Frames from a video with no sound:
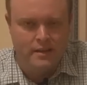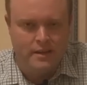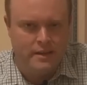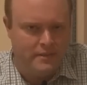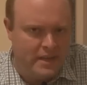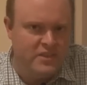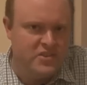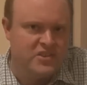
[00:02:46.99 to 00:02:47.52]

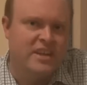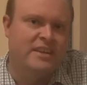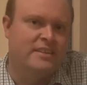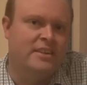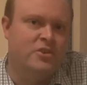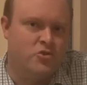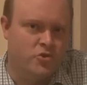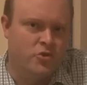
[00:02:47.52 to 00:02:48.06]
And that is
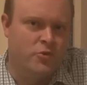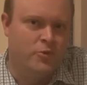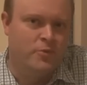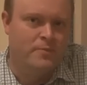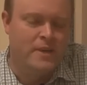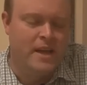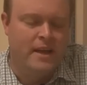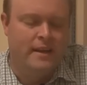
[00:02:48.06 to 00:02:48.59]
technically true,
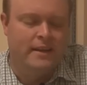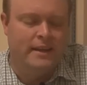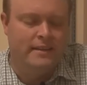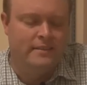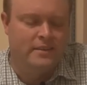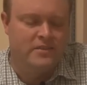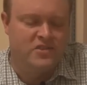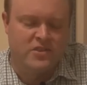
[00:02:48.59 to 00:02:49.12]

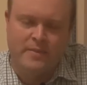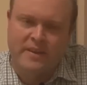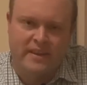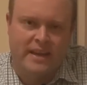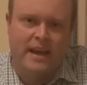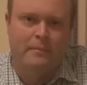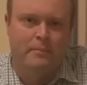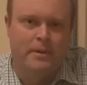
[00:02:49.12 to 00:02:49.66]
in that some other
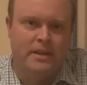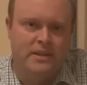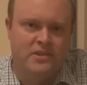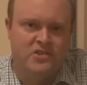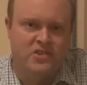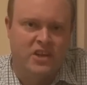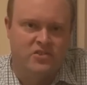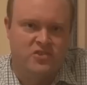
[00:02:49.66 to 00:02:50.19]
companies,
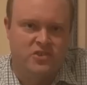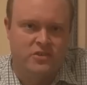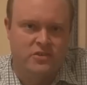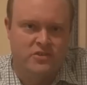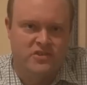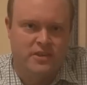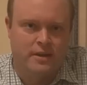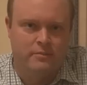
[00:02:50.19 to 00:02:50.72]
such
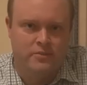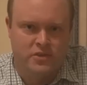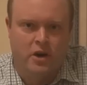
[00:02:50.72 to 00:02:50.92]
as um,